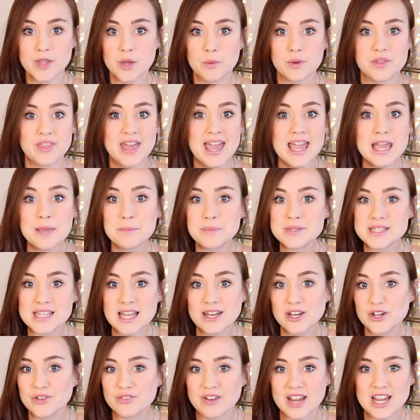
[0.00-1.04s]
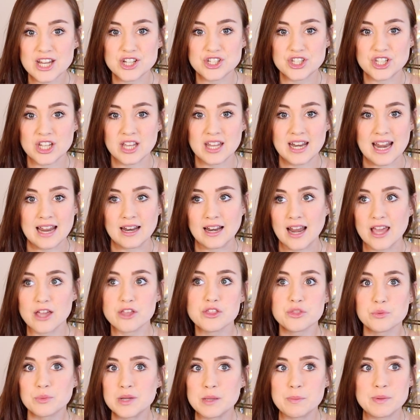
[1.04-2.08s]
with 8% narration and
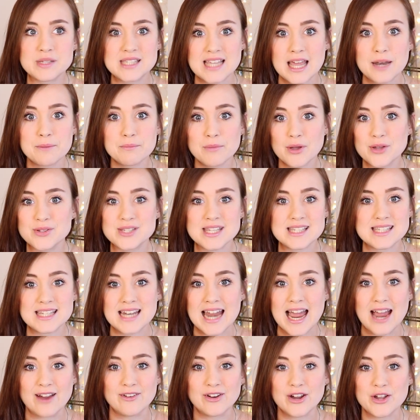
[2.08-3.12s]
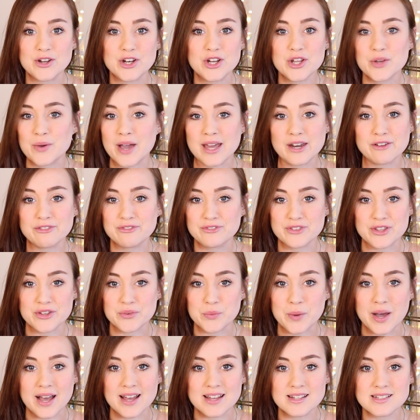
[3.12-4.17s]
like 3% Moses and Aaron, who had a few
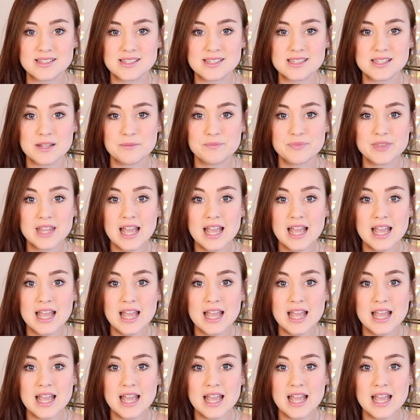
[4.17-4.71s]
words.